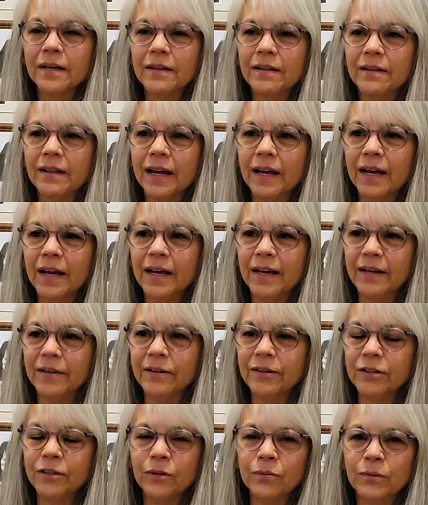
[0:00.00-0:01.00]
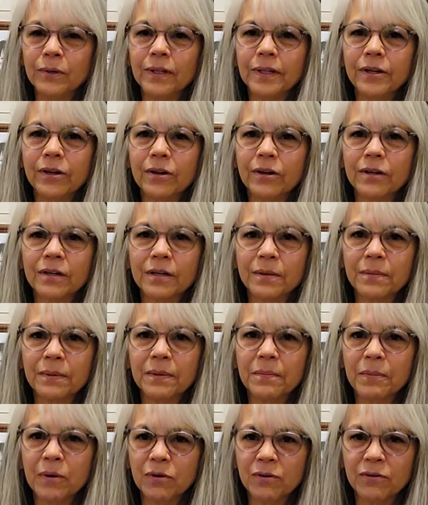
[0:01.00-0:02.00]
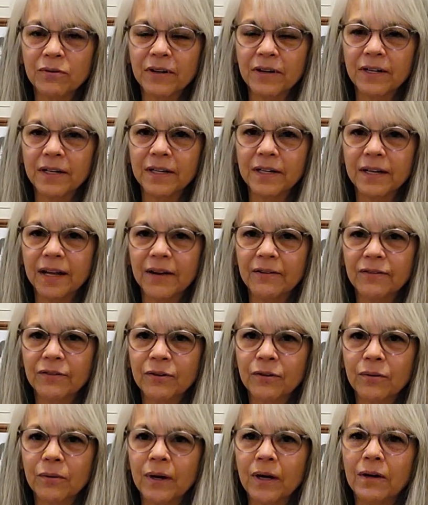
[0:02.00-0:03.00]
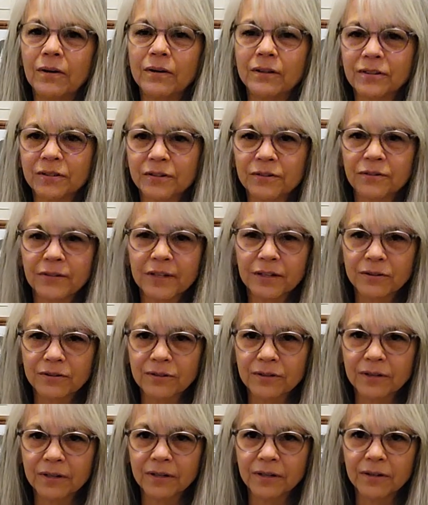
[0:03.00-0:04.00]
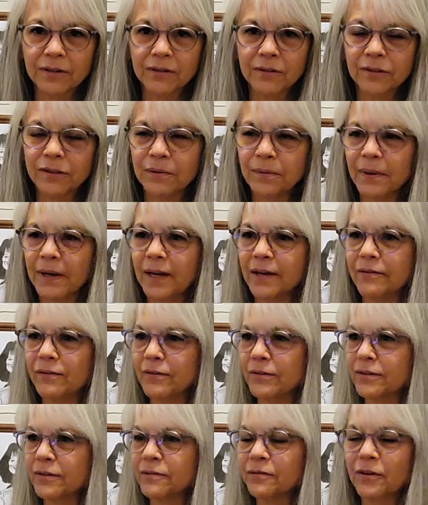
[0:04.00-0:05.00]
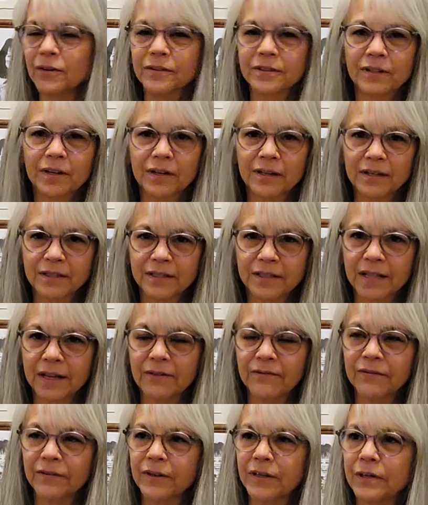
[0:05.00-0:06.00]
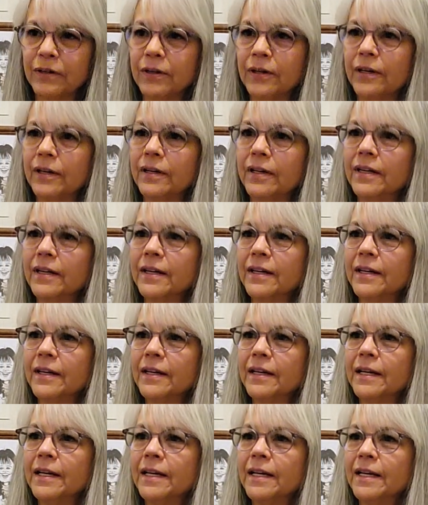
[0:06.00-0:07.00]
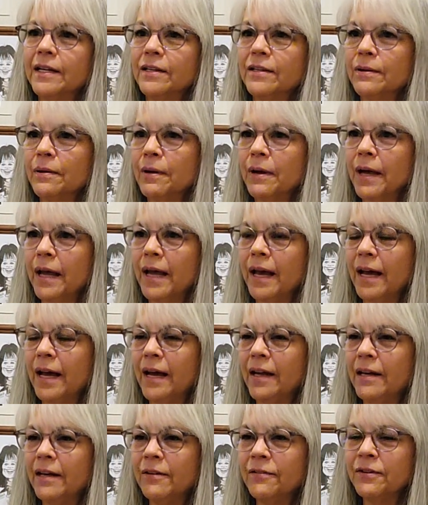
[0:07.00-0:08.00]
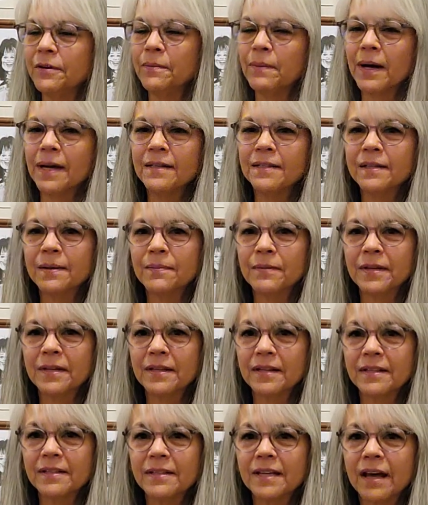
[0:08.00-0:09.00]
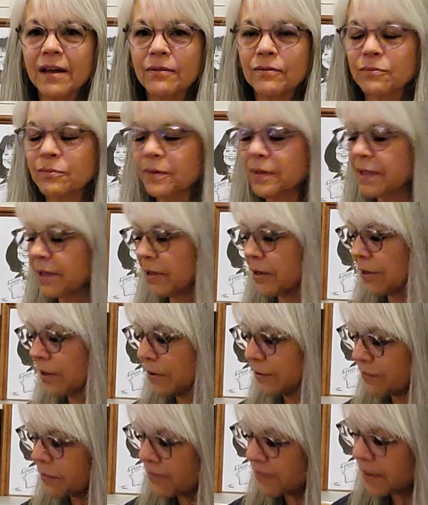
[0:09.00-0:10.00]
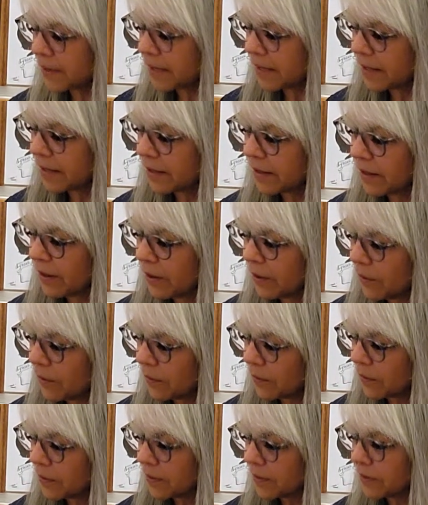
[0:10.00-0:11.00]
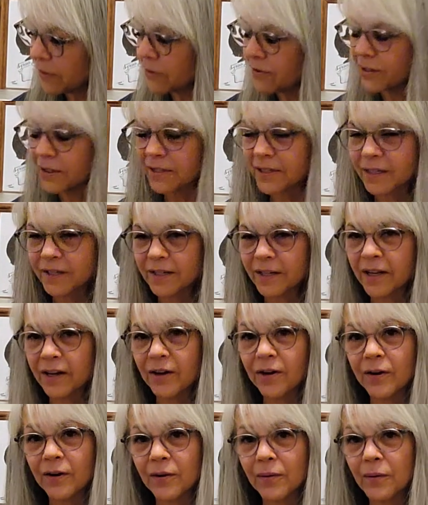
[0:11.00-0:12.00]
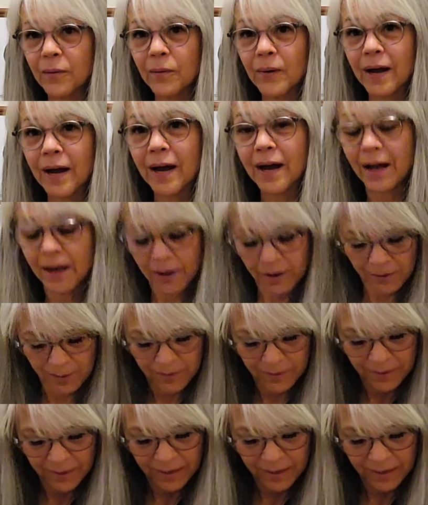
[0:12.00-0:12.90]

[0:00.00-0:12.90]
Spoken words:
then you really aren't going to be motivated after a while, because your fingers are going to hurt too bad. First of all, it's not going to sound very good. And if you buy something that sounds really good from the get-go, you're just going to go, wow,